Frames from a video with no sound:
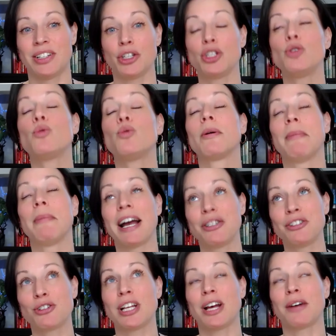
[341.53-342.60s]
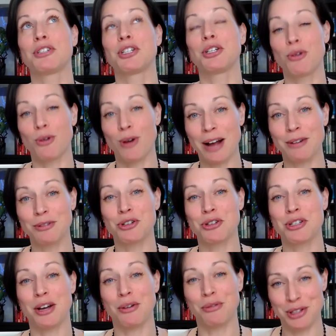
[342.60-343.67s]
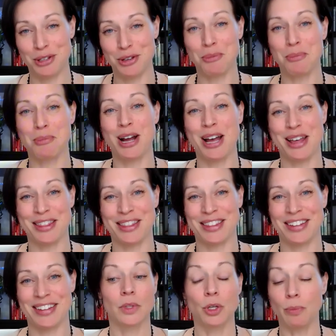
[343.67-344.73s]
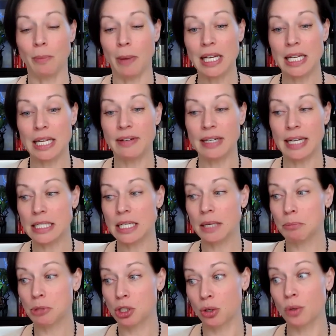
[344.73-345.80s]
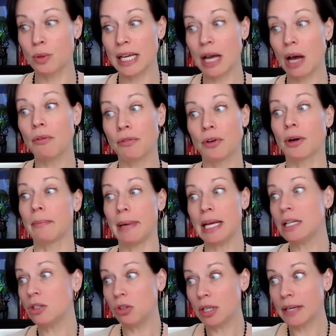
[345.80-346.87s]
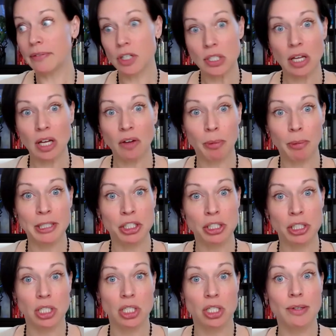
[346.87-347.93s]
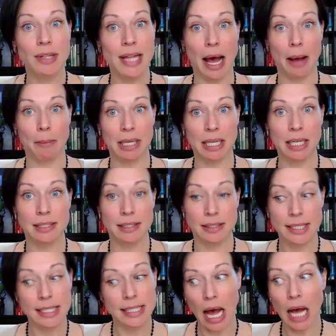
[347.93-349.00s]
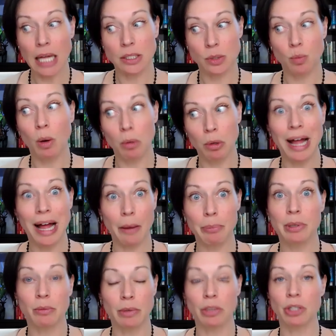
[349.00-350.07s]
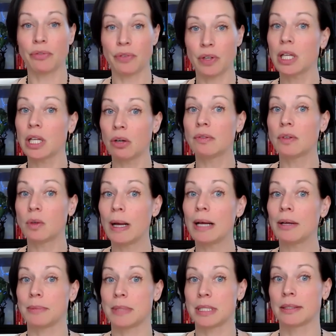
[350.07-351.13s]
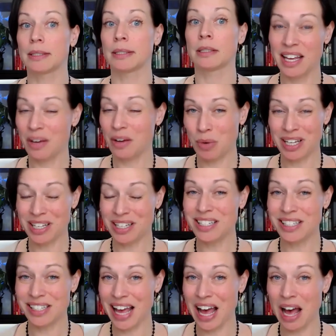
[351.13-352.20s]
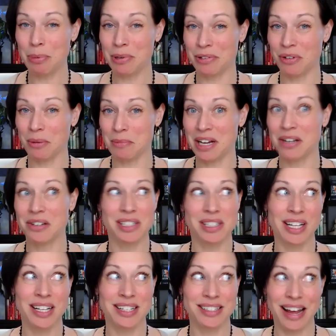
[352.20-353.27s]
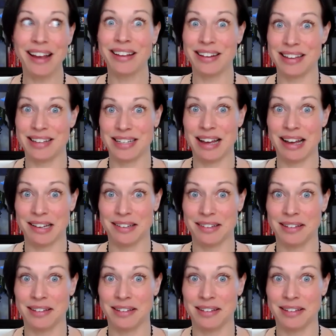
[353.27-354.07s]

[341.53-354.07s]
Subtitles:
You remind yourself to ground yourself with your breath. You might even end up tuning out for a bit, and you give yourself permission to do that because that's what will happen when you're feeling overwhelmed. And what can easily happen from there is an anxiety attack,